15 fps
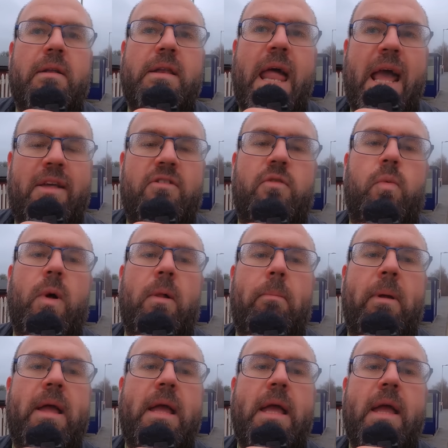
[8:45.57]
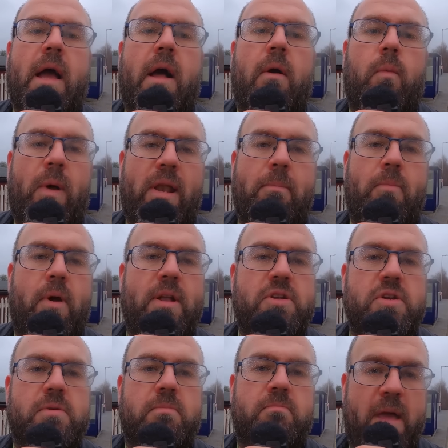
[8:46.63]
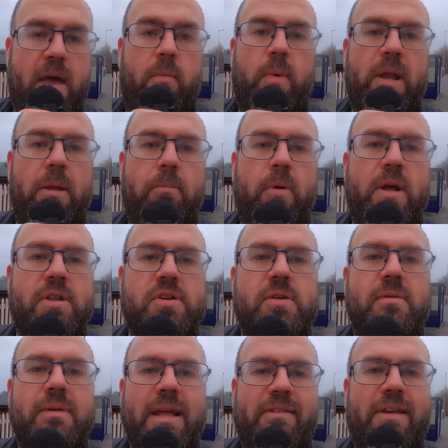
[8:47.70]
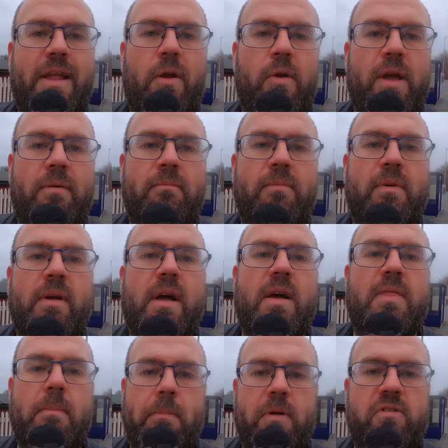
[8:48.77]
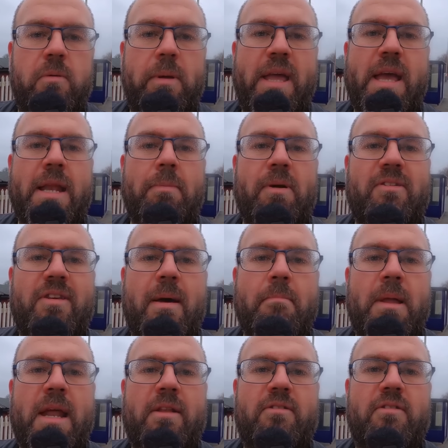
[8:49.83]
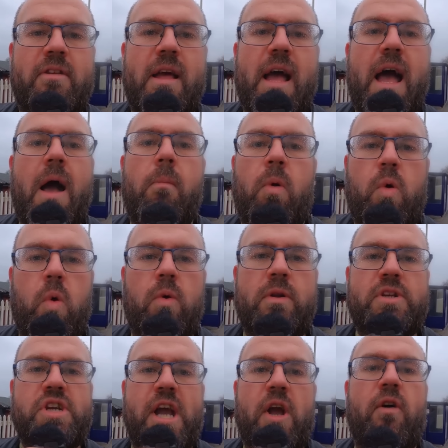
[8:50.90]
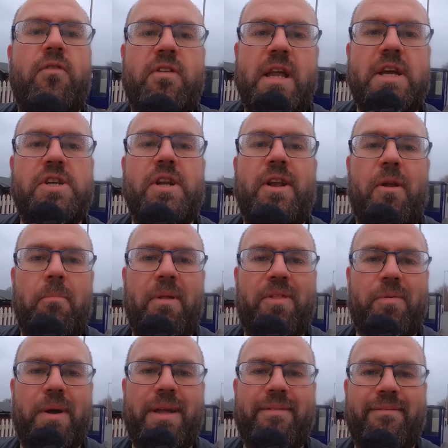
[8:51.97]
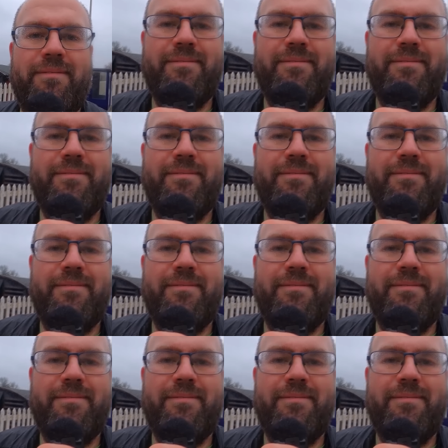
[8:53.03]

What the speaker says: Next will be Whitley Bridge. Yeah, Whitley Bridge. Let's get on it. The bus will be here in about 10 minutes, and we'll go and check off station number 3.